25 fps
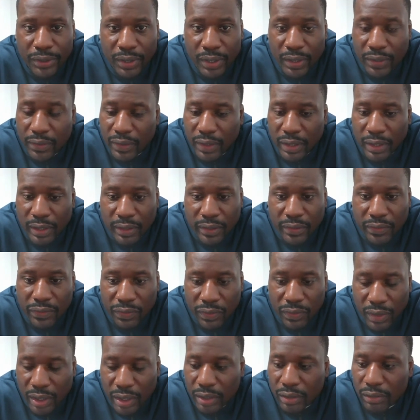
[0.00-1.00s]
He
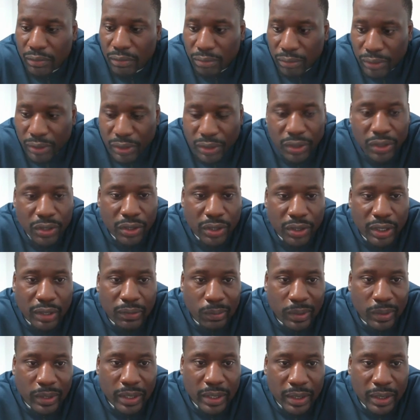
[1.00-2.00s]
is really good at
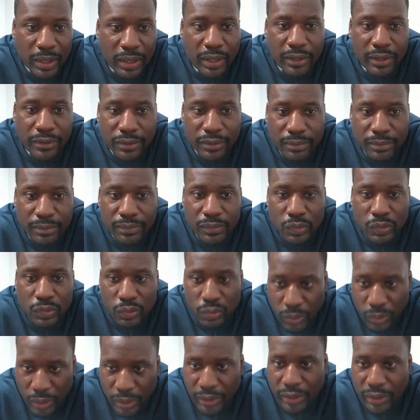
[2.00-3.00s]
what he does.
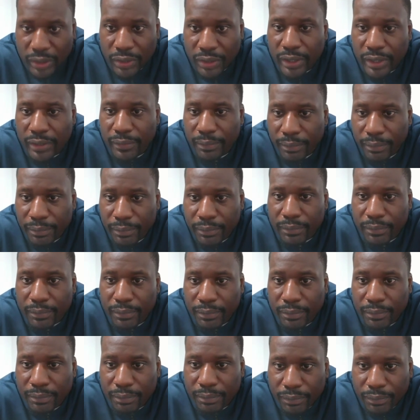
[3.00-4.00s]
Really good.
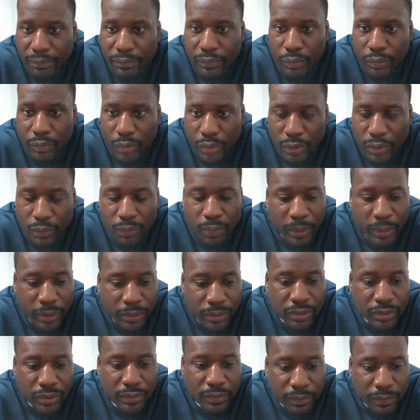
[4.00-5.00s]
Good
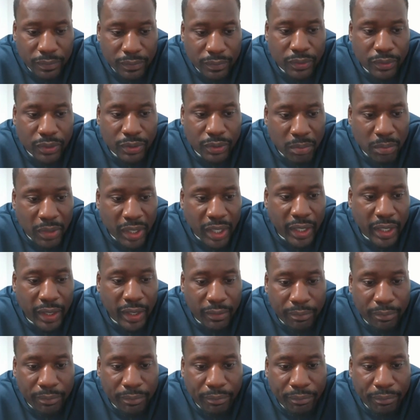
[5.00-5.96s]
person. Good man.